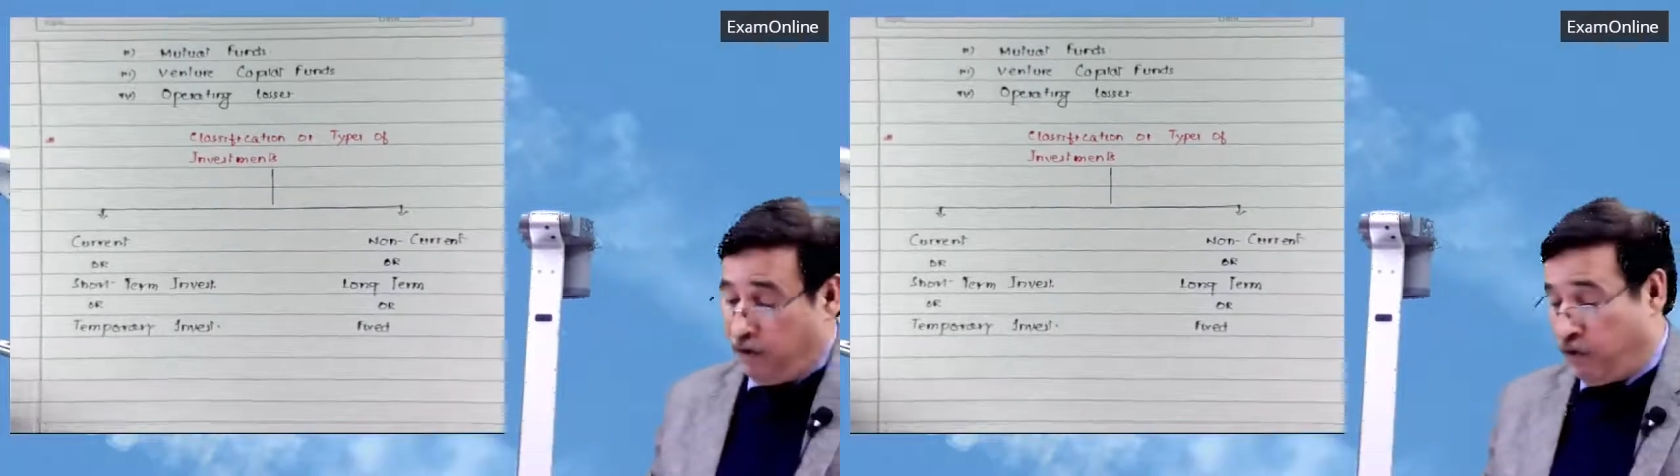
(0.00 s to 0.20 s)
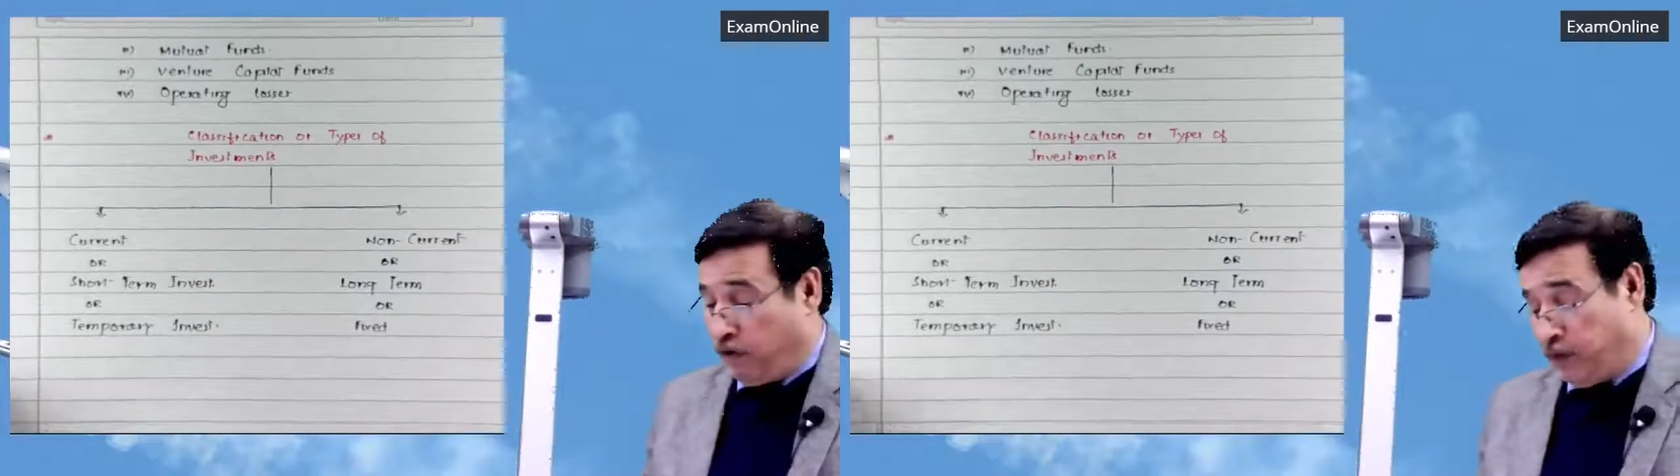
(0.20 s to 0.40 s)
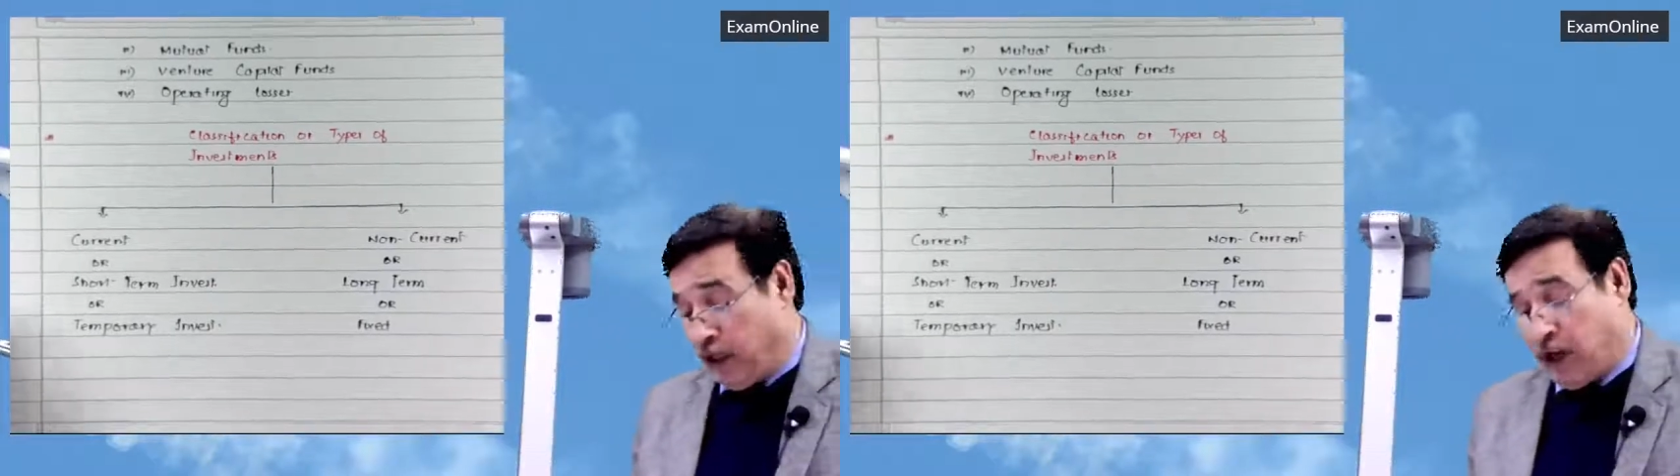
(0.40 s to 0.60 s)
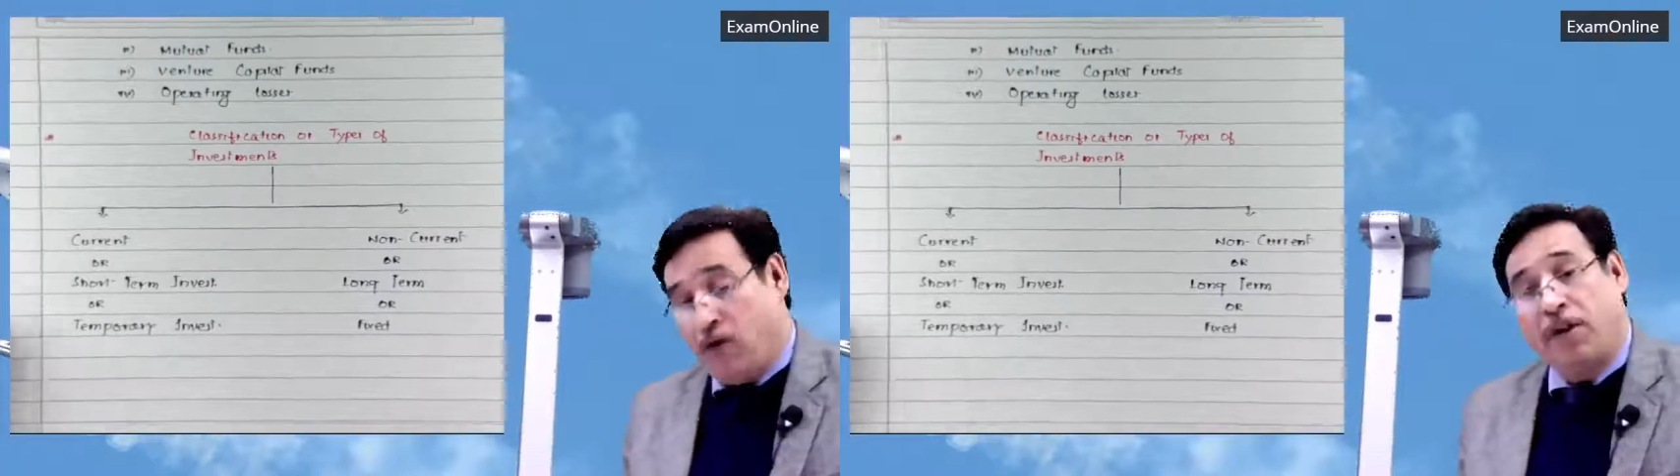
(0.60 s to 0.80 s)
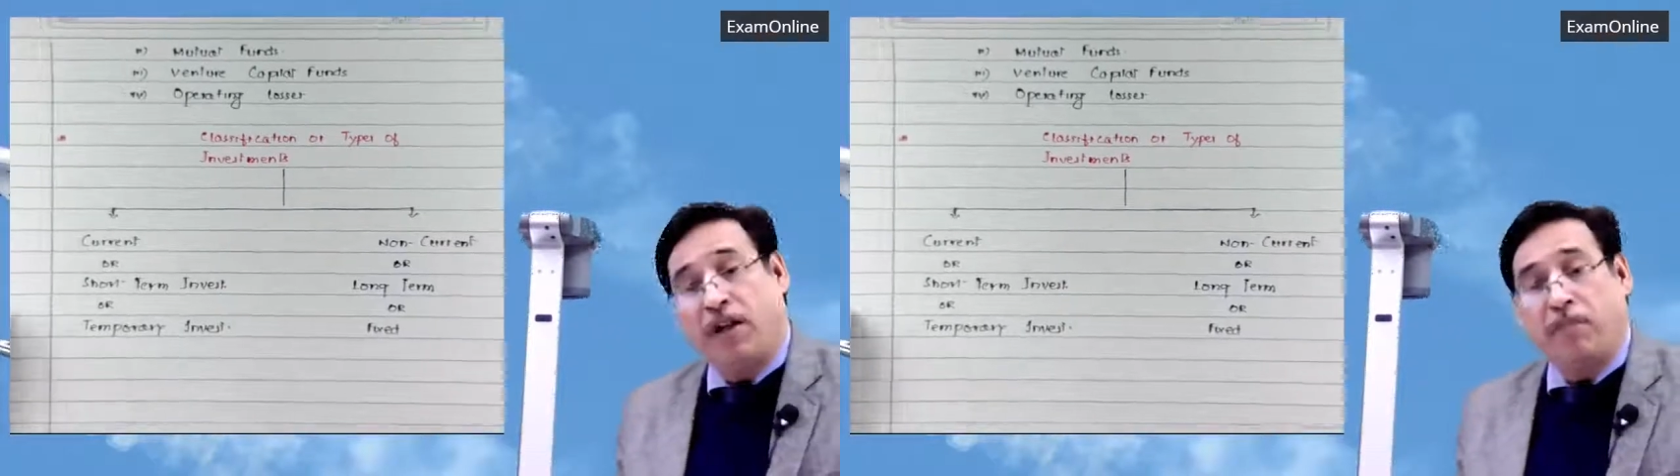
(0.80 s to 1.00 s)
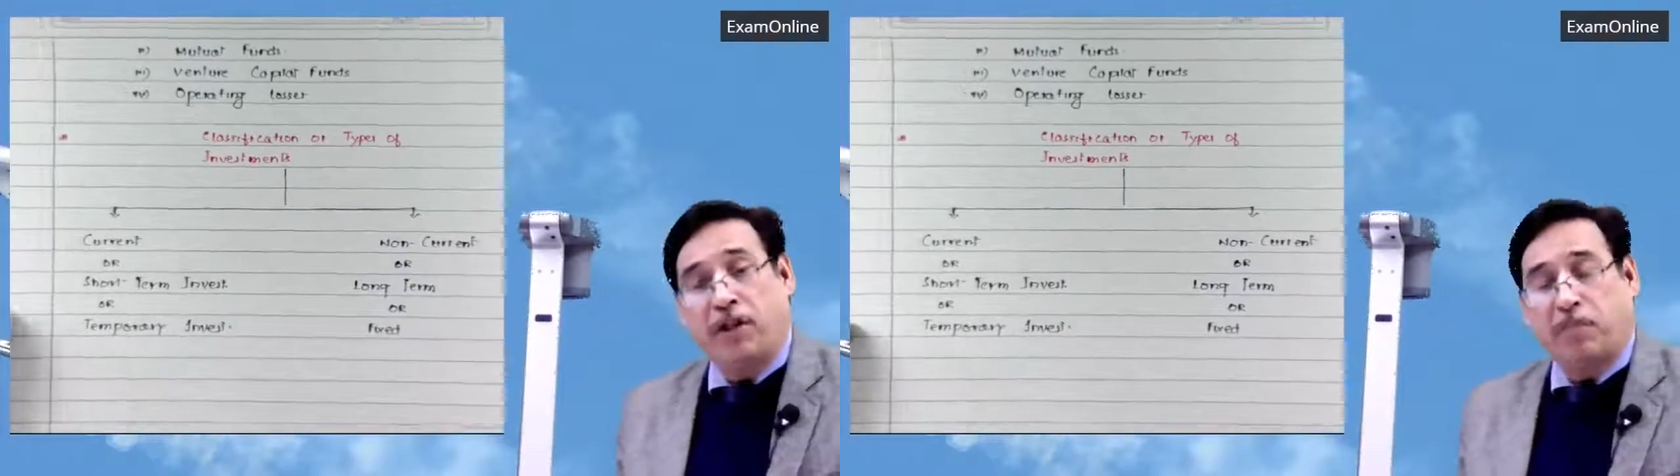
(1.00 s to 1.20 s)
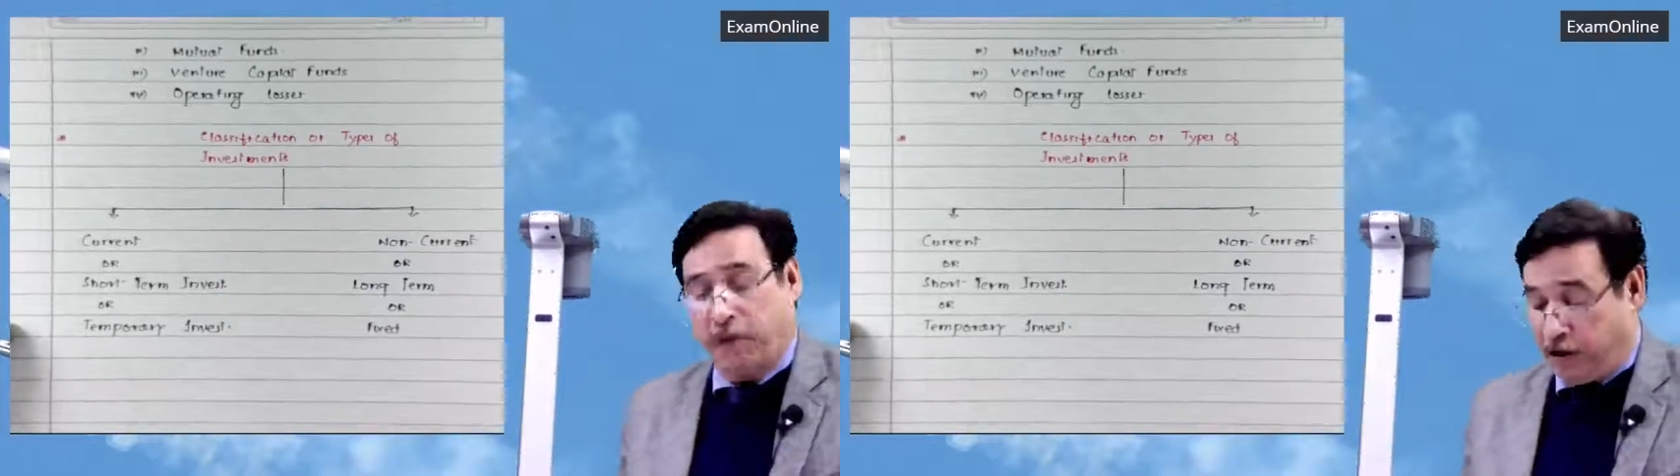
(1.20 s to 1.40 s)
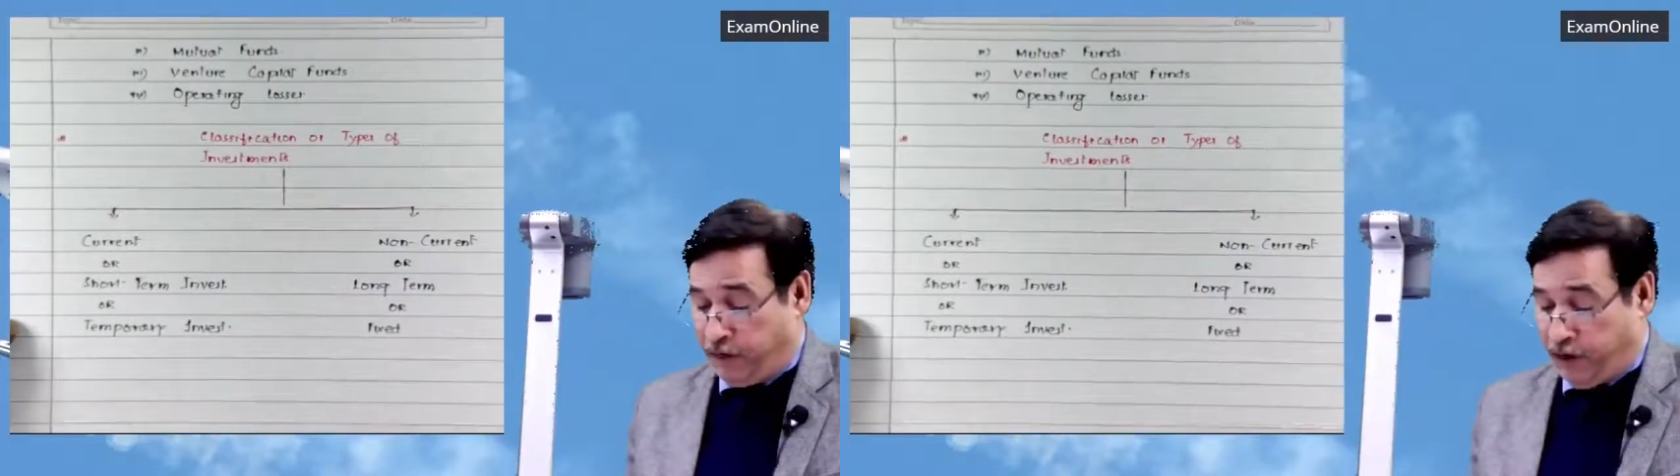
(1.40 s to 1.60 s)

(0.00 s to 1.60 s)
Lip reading: from the accounting perspective